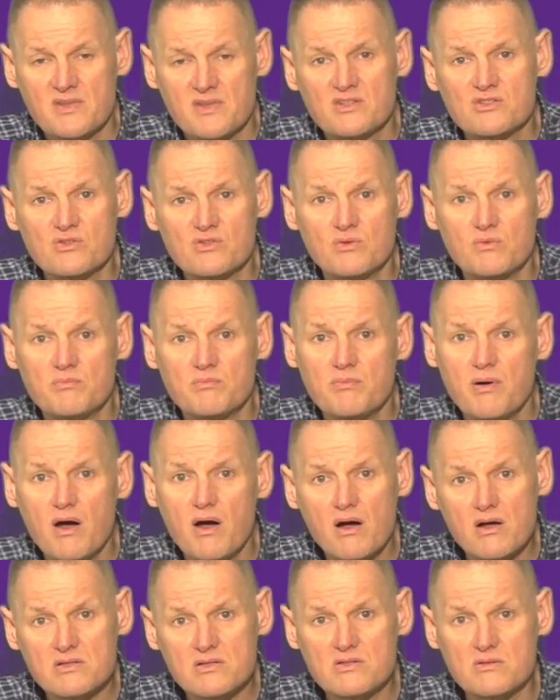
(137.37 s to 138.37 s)
So,
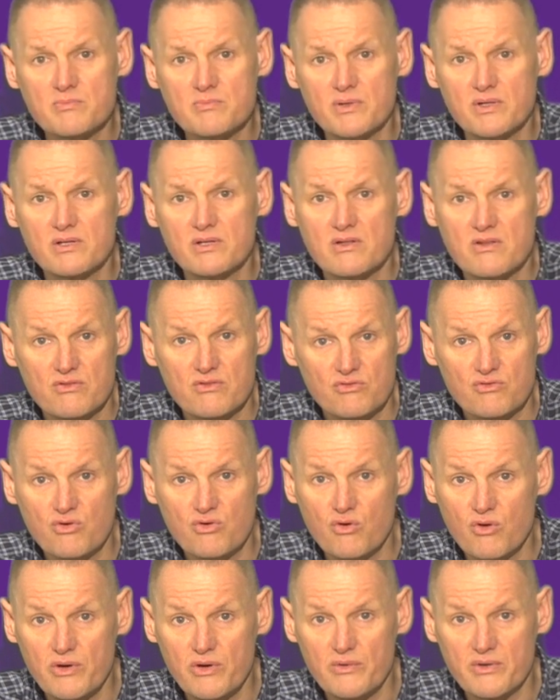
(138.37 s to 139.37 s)
possible
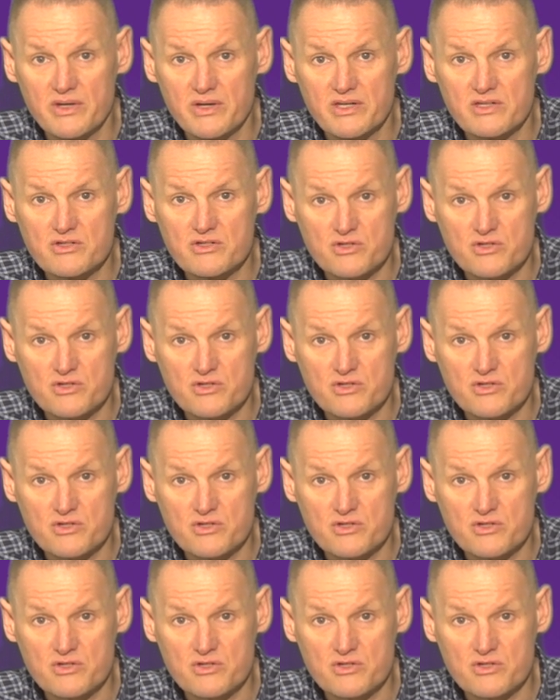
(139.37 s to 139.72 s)
thyroid